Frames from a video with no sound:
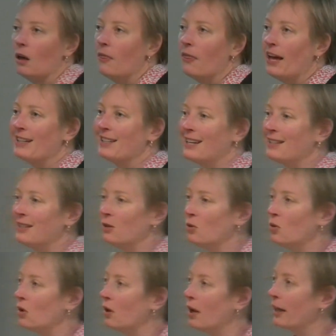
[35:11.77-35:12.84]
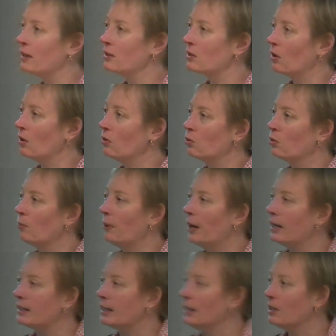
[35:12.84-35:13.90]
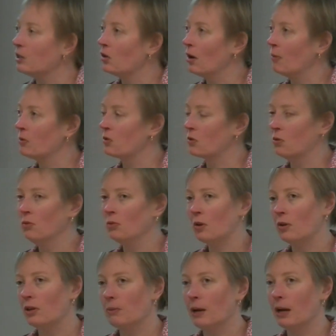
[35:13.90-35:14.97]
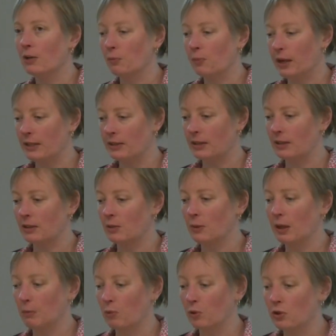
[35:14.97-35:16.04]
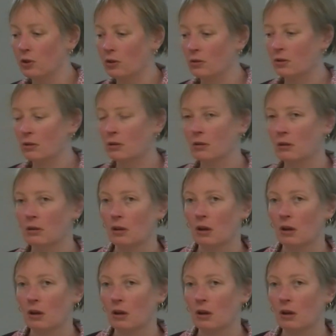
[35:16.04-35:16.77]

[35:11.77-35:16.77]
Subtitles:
That doesn't look like it's going to abate anytime soon on the amount of plastic that's being produced.